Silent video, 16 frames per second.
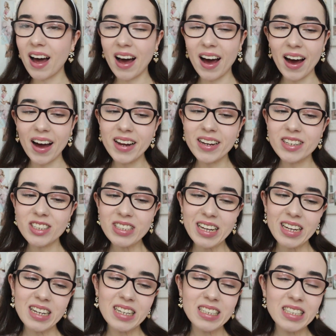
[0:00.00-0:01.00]
I
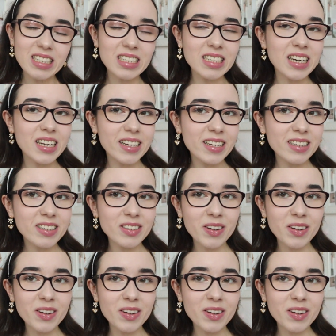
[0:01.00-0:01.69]
sadly didn't get it.